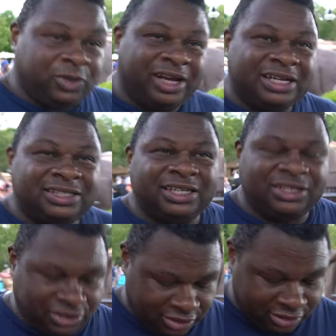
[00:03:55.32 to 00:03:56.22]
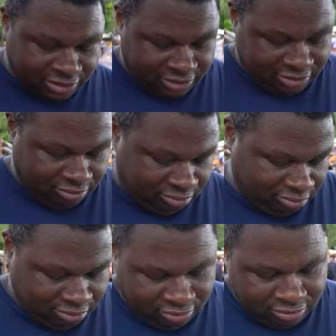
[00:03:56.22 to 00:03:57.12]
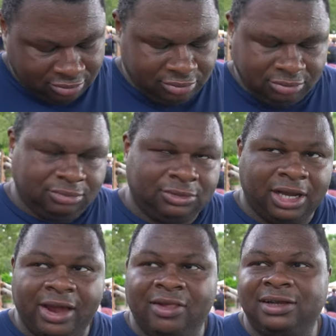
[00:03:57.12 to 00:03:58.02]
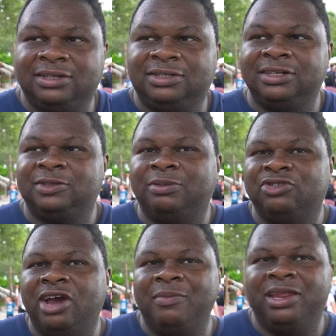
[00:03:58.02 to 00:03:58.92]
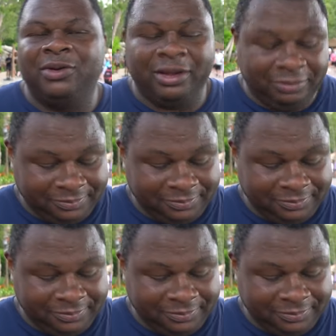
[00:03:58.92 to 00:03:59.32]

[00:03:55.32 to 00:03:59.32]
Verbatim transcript: you guys said dessert. I don't like desserts, but I'm trying anyway.